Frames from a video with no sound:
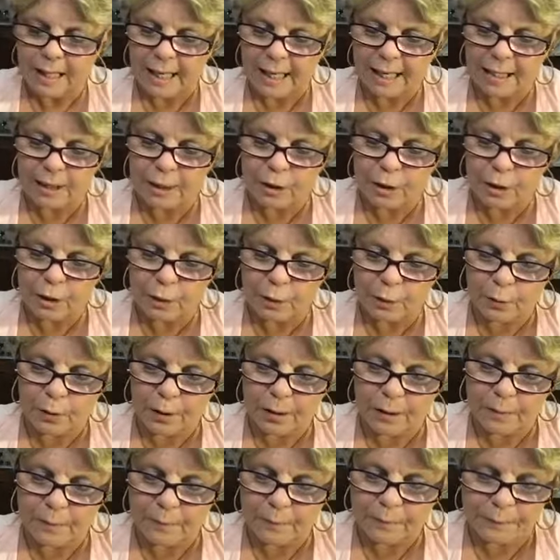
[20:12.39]
in
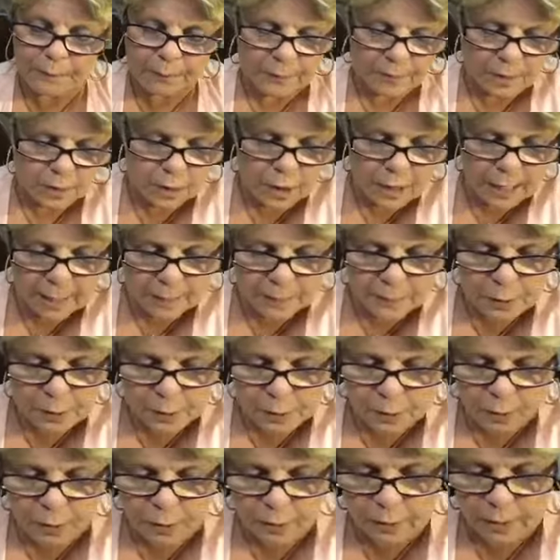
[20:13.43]
Luke
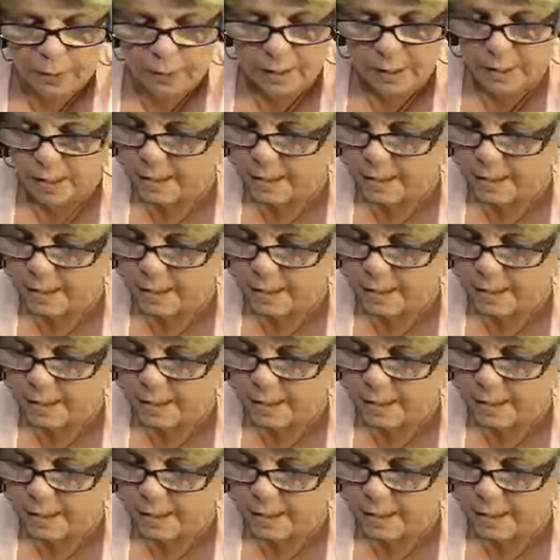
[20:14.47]
chapter